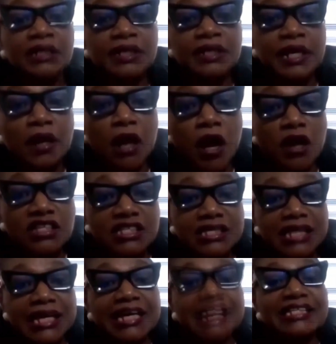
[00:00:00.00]
The law
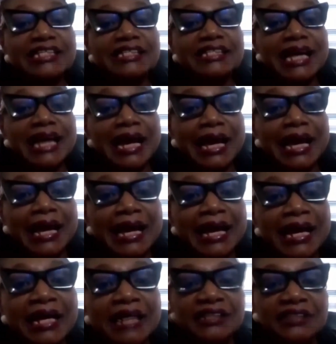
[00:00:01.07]
is,
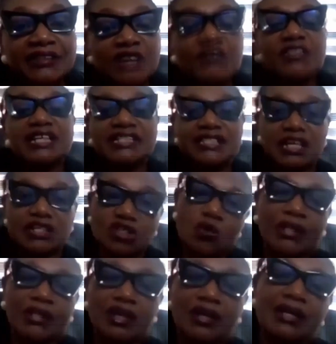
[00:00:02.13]
even this section we
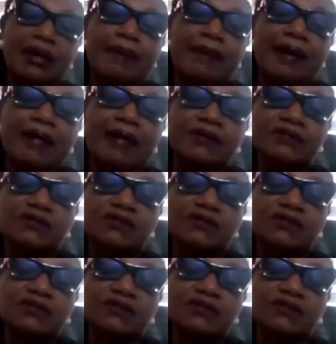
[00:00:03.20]
are talking about,